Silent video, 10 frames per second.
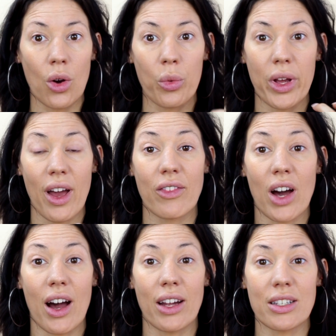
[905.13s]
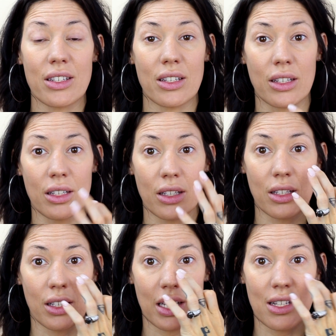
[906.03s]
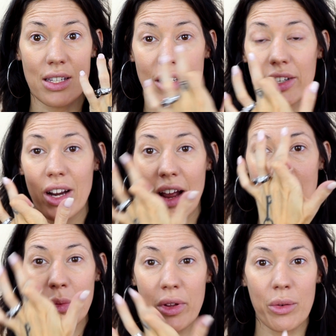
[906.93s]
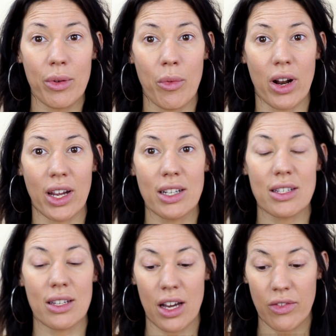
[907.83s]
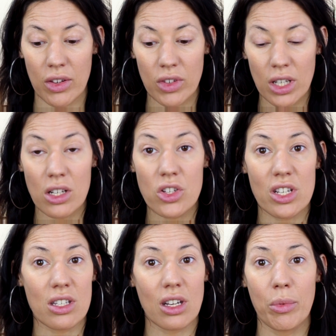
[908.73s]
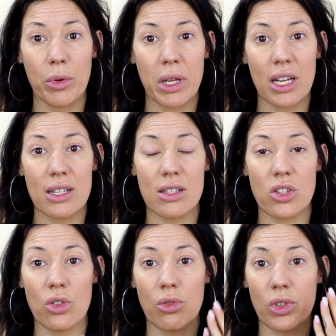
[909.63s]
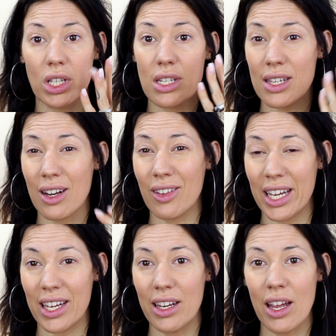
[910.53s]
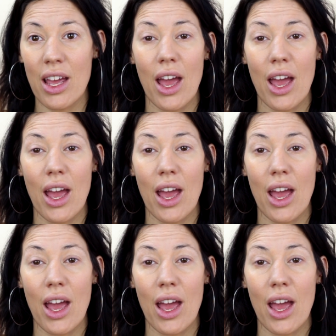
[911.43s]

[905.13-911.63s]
We have got concealer everywhere that we want it. I've given it just a couple minutes to really settle in.